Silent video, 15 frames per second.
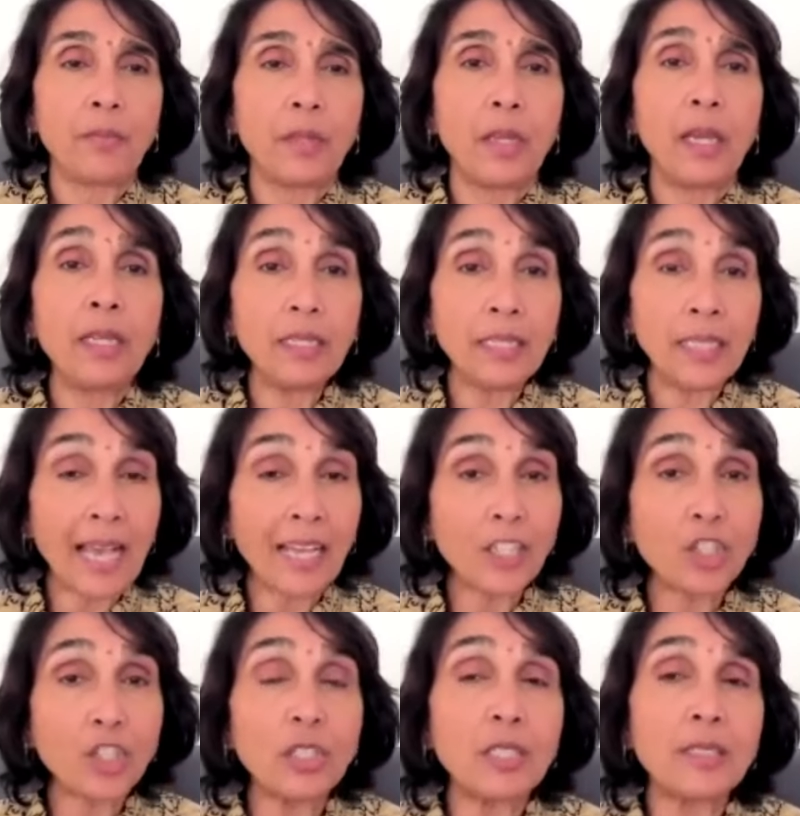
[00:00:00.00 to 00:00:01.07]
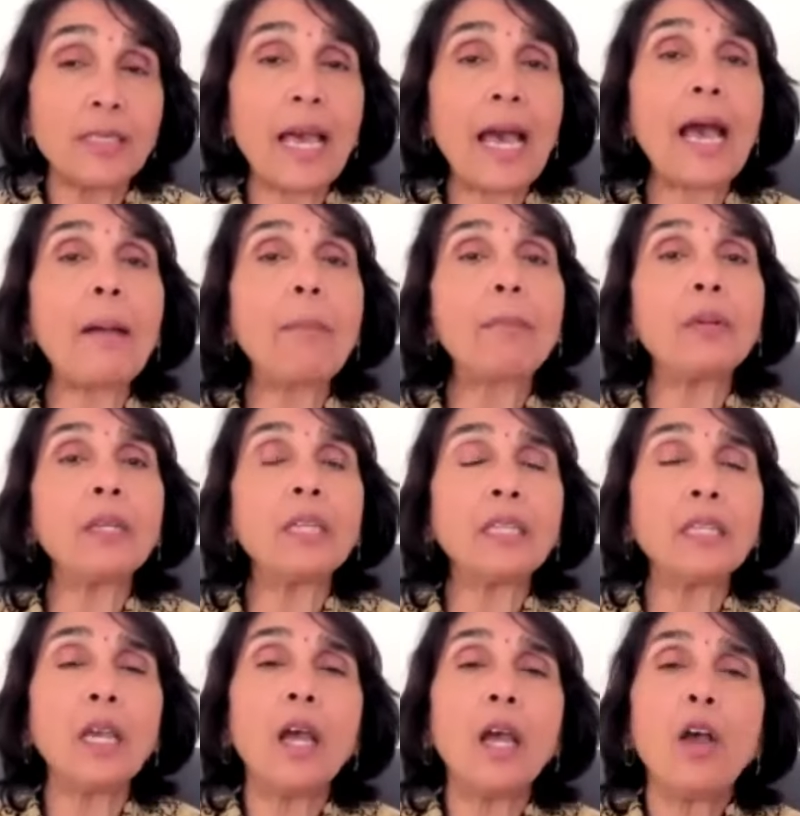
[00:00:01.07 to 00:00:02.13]
And the action is
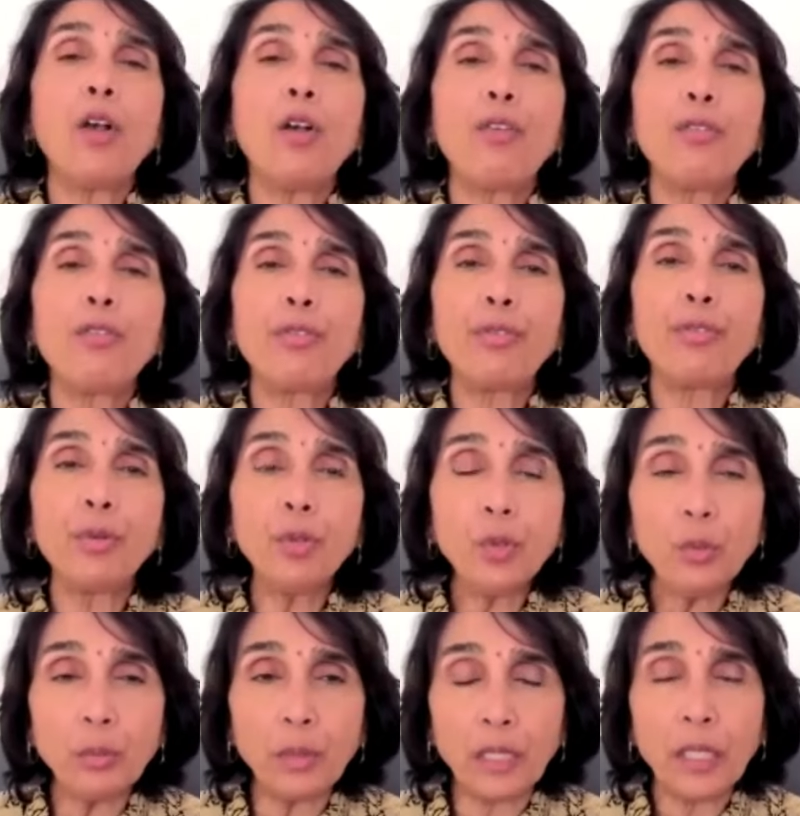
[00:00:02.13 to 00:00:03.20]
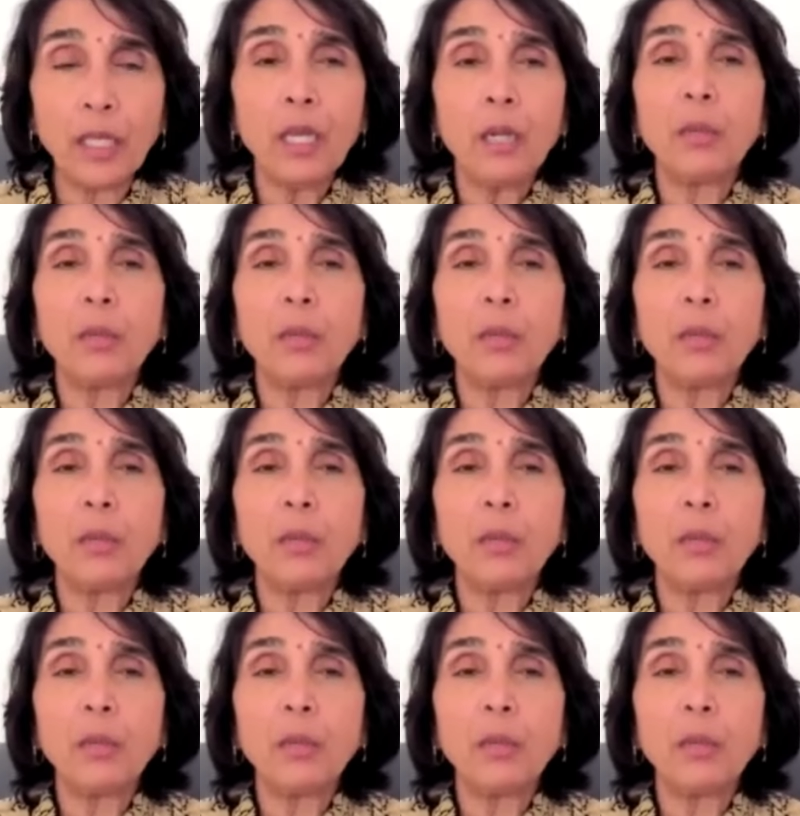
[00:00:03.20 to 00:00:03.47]
happening through me.